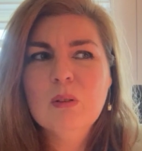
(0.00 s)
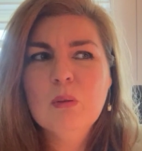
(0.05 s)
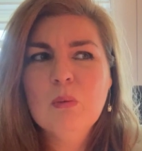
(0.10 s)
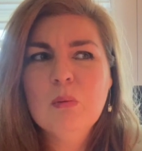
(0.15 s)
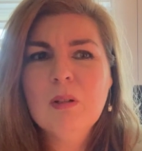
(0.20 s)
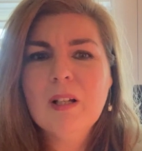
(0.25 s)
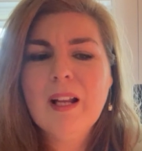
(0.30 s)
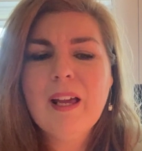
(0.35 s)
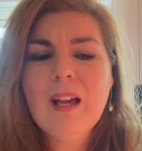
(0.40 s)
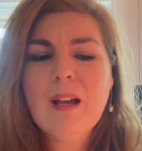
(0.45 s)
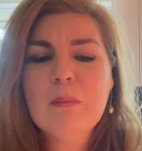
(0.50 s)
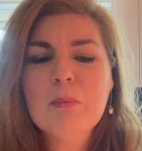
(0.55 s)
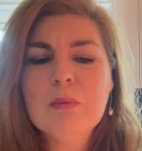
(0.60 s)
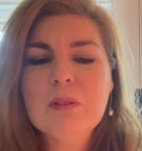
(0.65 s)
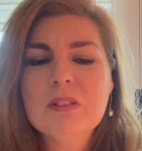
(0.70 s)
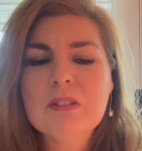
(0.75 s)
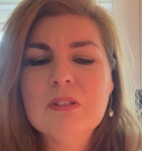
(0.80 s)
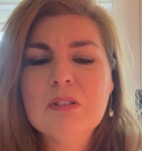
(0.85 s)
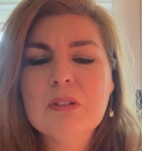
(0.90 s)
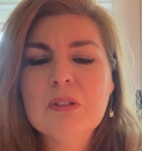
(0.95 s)
what
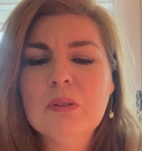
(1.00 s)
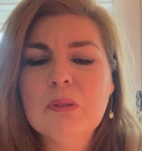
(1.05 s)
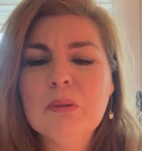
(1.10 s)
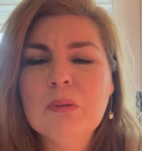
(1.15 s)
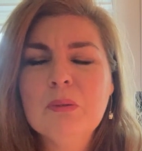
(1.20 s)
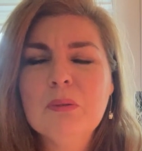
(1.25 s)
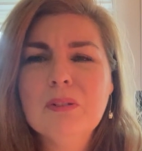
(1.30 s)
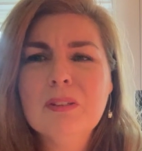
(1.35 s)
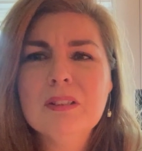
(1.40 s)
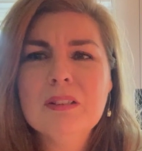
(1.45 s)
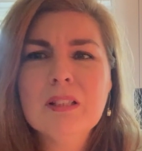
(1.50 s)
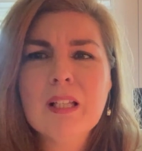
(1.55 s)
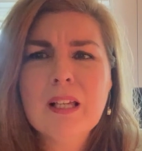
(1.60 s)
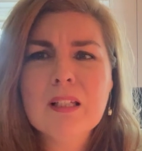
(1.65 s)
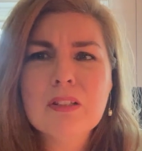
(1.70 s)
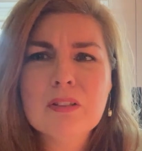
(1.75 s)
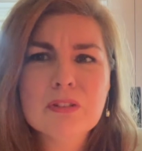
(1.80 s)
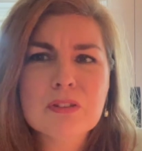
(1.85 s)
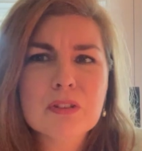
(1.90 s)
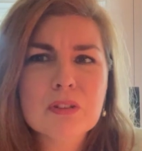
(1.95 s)
happened to the
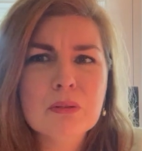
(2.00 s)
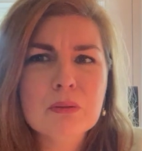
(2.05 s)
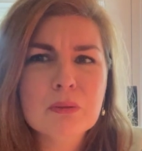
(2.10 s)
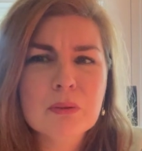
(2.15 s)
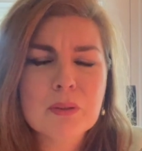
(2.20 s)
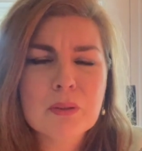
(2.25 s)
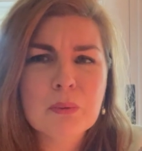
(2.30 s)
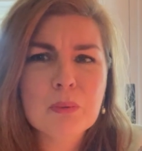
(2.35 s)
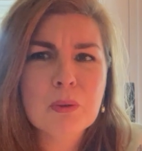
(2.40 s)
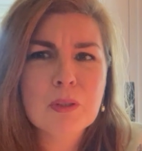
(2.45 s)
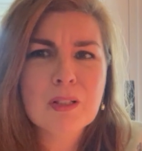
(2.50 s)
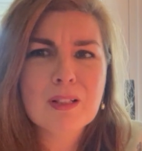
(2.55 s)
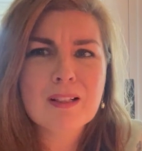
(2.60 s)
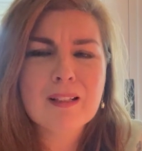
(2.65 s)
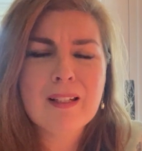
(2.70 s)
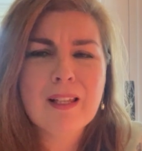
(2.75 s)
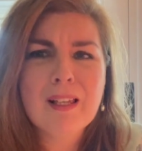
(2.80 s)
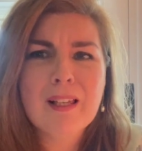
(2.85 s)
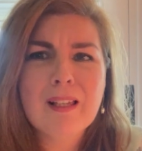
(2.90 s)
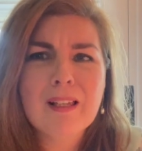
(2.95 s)
take your children to work
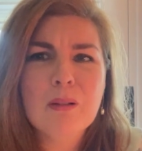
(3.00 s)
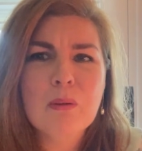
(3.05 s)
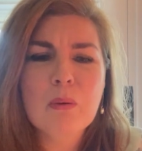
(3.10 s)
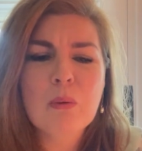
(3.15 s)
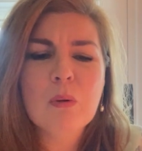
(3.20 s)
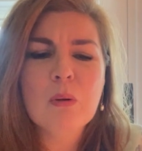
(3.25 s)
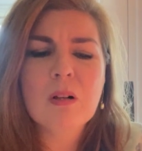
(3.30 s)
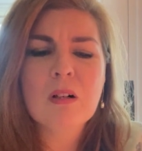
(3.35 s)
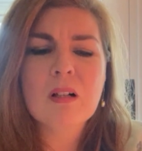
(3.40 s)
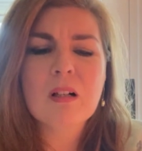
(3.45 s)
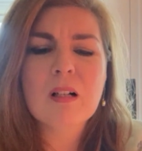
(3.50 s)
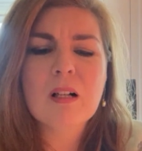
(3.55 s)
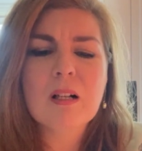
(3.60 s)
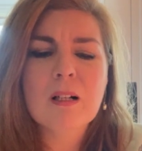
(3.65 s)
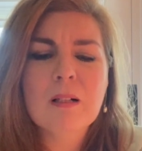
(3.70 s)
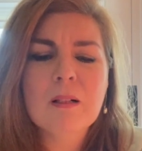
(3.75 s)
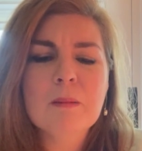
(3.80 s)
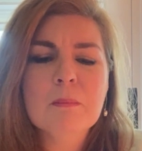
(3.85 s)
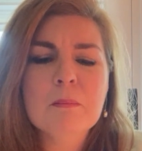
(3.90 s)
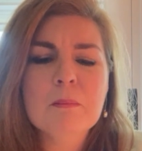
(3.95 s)
day, or
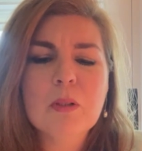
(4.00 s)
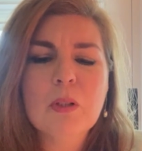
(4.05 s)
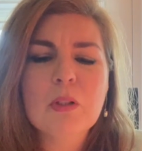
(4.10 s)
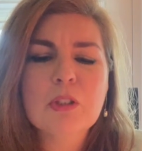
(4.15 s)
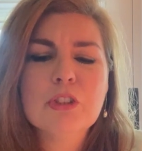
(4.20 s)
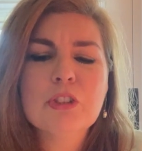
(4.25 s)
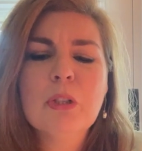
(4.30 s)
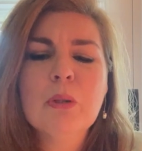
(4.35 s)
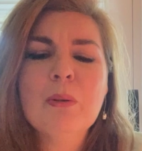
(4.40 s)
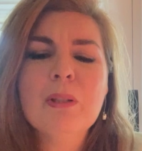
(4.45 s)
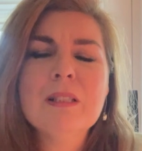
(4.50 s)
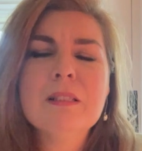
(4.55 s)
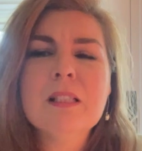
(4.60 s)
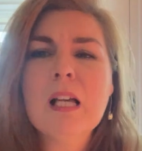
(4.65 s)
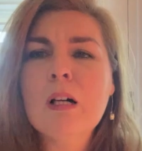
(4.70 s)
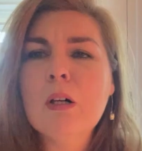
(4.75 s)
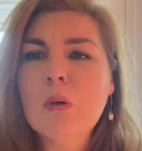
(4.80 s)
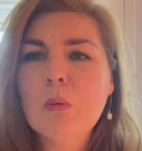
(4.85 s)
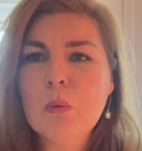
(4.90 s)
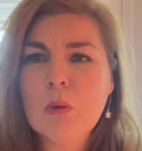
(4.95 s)
um, or show and
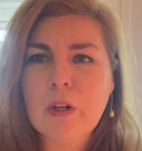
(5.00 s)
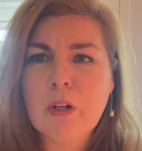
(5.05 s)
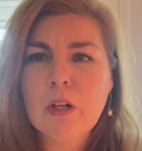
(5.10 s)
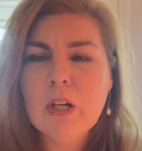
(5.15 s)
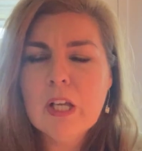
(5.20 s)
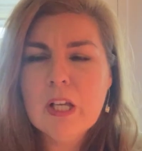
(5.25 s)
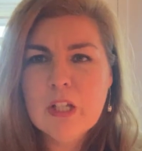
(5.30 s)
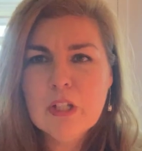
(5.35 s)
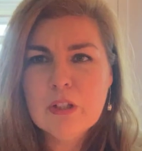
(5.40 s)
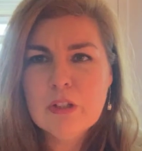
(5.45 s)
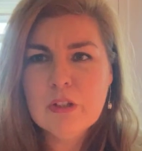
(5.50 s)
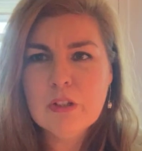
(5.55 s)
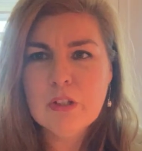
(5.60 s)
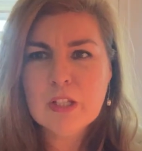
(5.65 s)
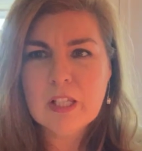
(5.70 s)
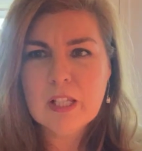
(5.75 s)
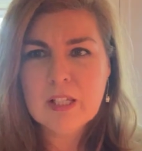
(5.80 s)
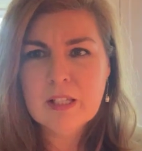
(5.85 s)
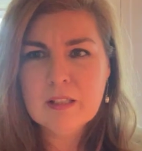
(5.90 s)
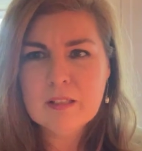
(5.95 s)
tell, where the
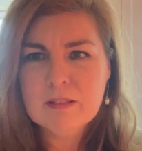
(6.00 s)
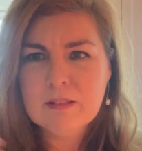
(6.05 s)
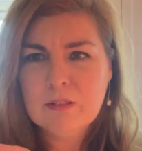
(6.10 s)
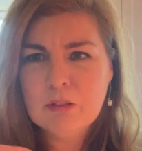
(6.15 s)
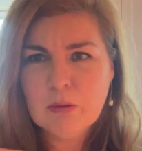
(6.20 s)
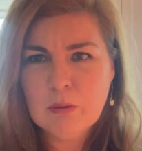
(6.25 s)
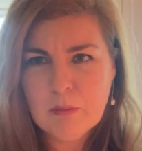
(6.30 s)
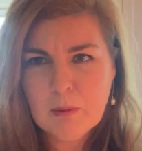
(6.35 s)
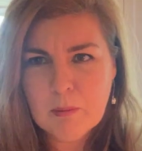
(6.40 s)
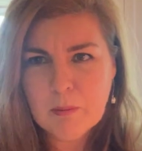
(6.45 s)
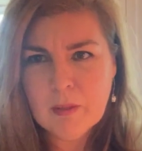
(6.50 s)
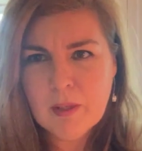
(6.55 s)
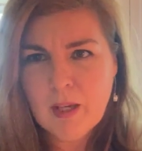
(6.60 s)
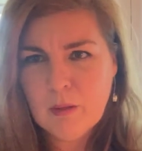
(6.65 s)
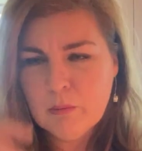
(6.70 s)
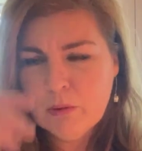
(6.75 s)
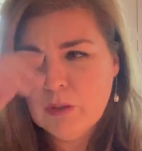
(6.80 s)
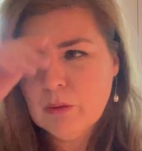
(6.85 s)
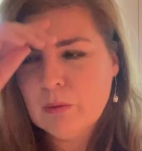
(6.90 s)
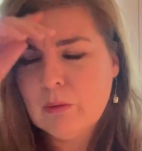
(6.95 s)
kids, do you remember
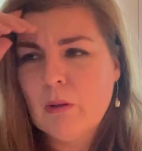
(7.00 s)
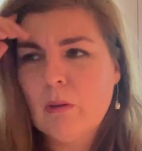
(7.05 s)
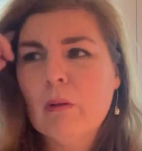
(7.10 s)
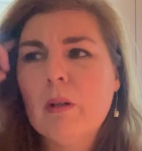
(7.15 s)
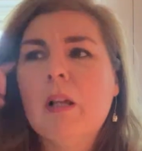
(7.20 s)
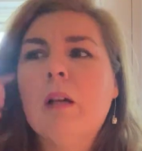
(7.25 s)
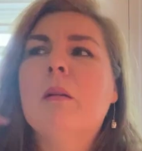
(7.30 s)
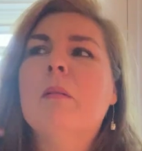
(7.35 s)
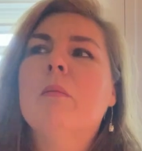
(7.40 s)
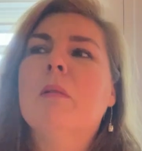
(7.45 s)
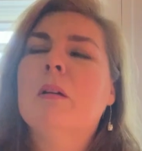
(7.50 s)
that when you're growing up?